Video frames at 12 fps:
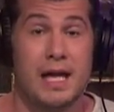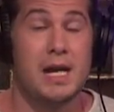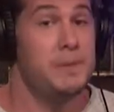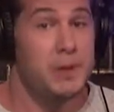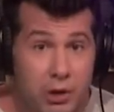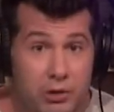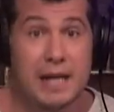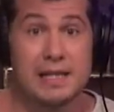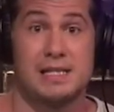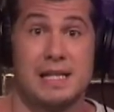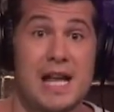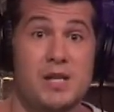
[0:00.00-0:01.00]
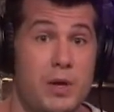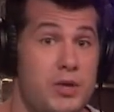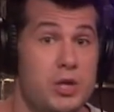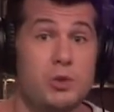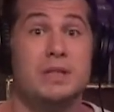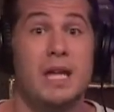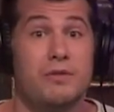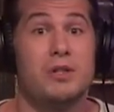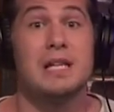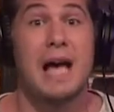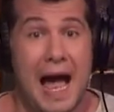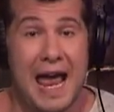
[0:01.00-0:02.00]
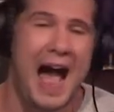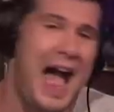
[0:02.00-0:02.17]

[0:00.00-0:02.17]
And a bureaucrat decides whether you live or die.